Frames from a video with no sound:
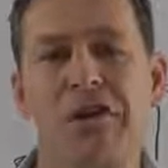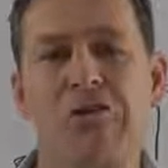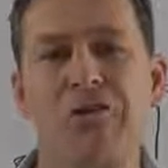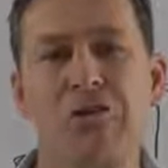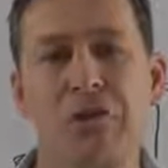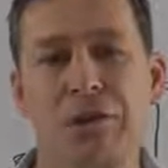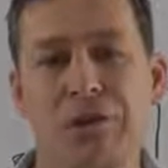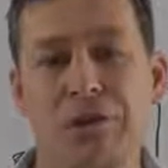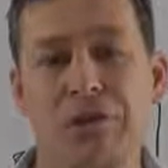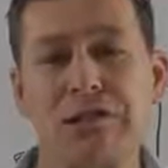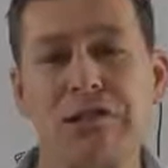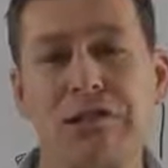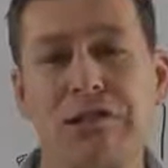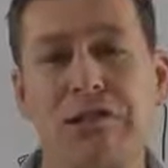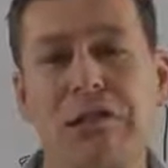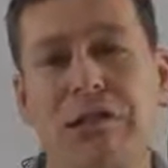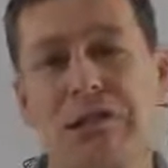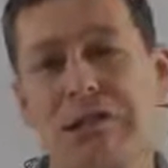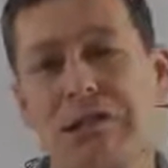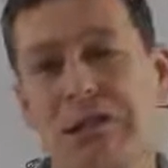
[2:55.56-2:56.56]
So with that
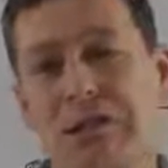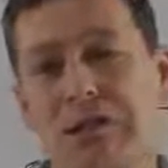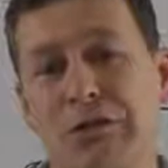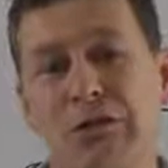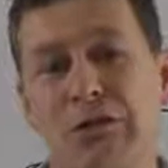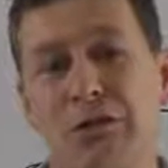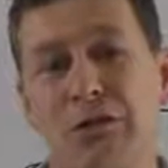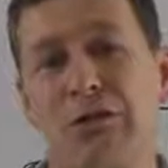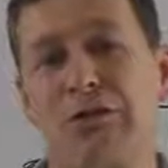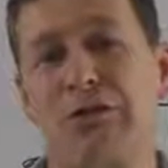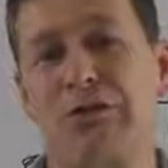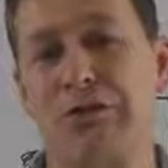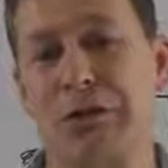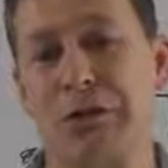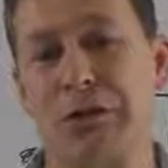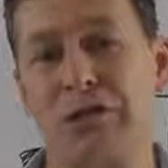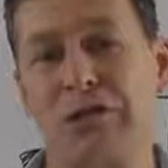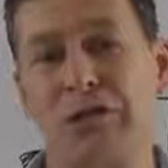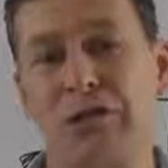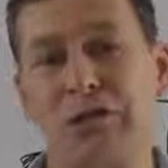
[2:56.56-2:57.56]
said, let's get on to our
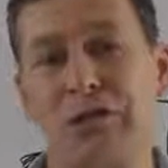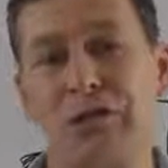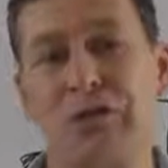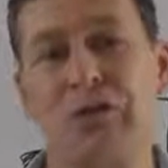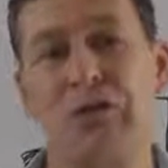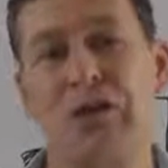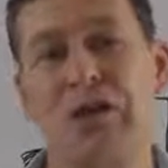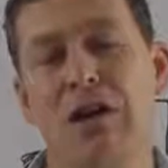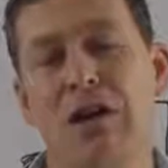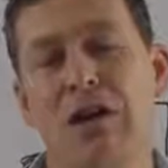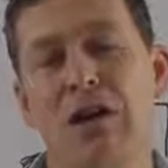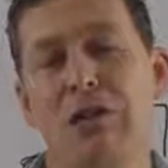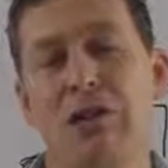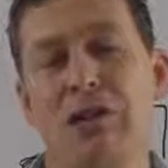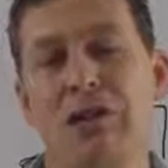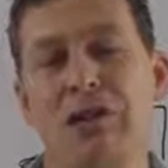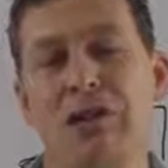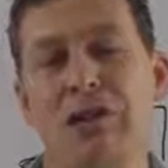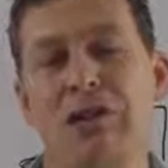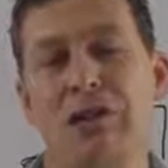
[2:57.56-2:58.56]
first video,
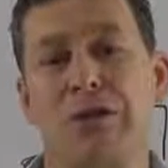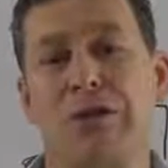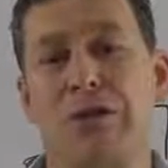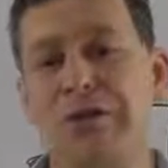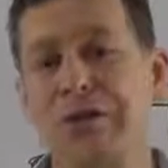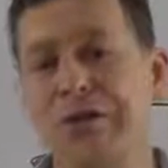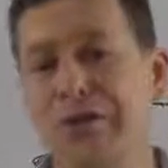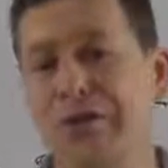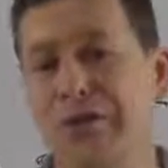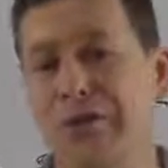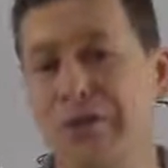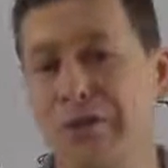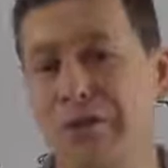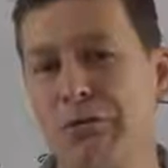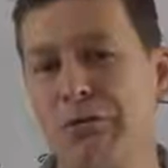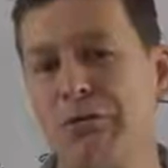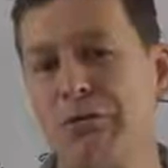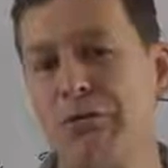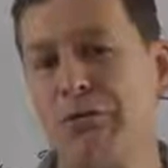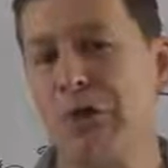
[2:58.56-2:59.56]
which is our little
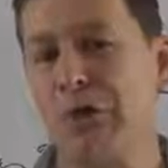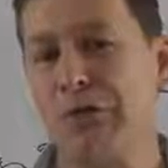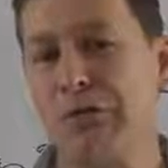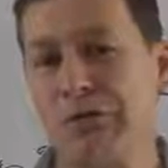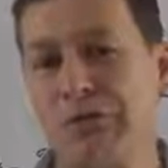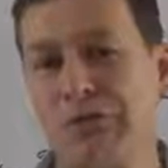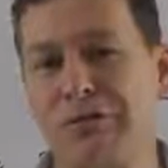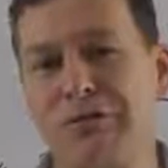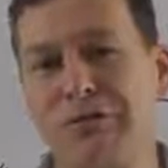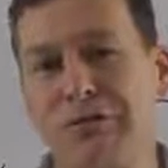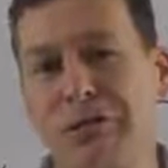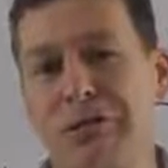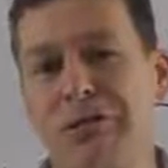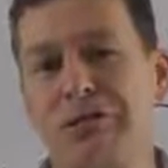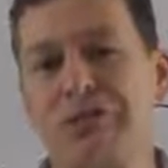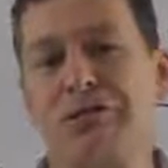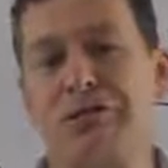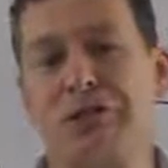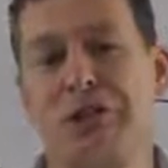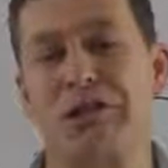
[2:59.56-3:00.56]
used and often
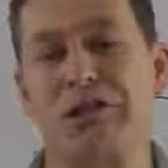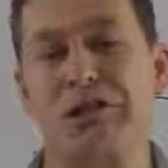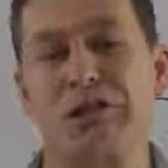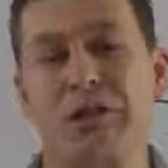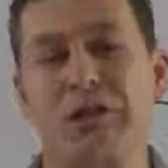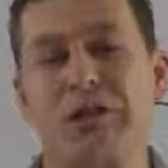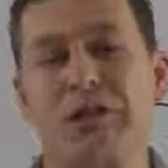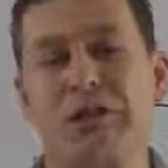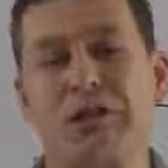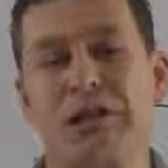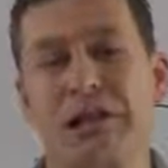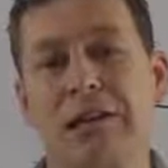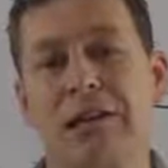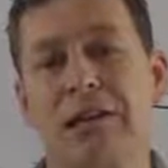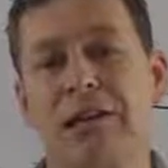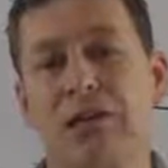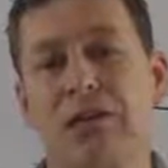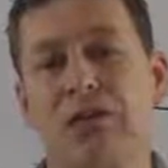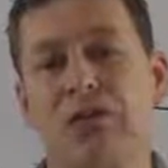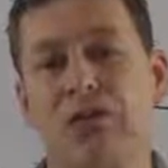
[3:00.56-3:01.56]
forgotten strategy for
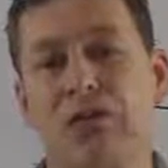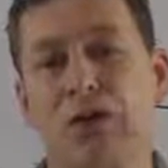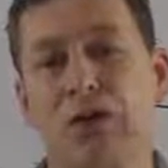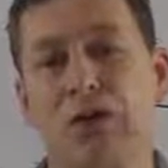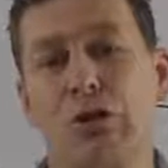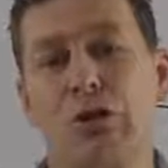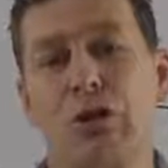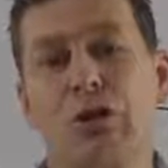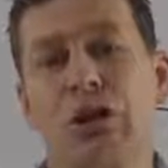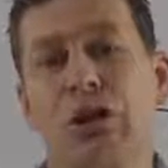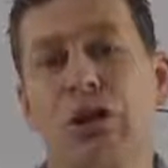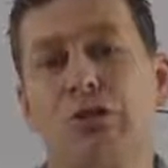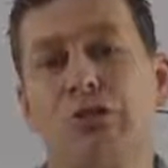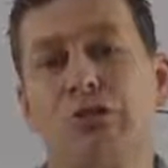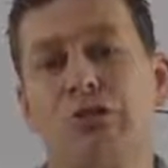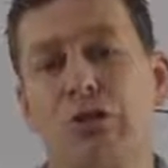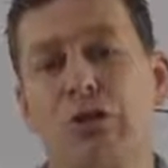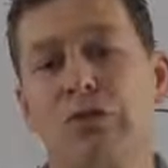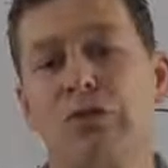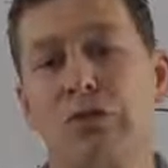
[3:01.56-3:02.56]
taking control
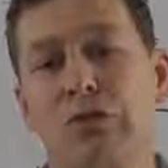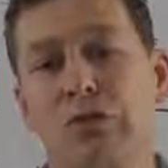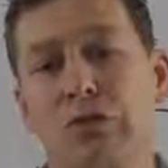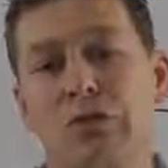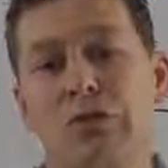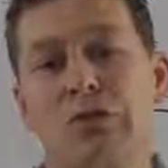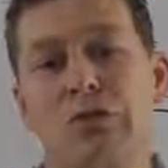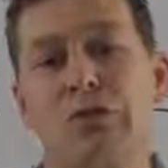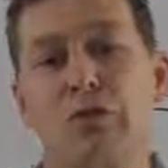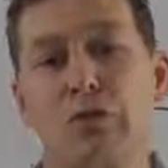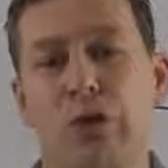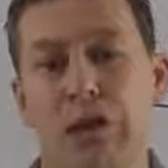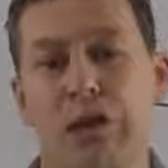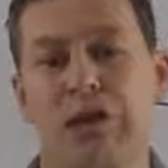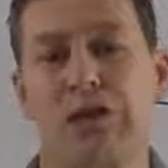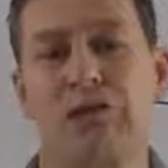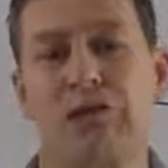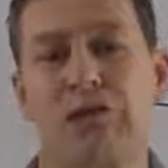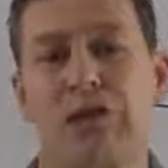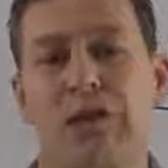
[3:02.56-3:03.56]
of tough groups right
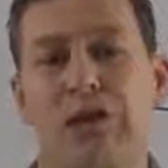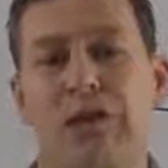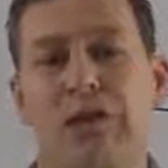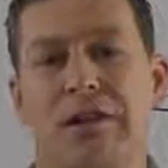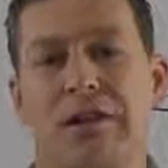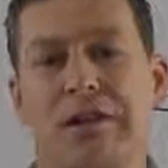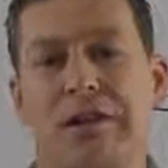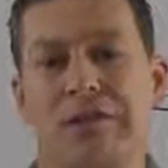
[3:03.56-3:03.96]
at the start of the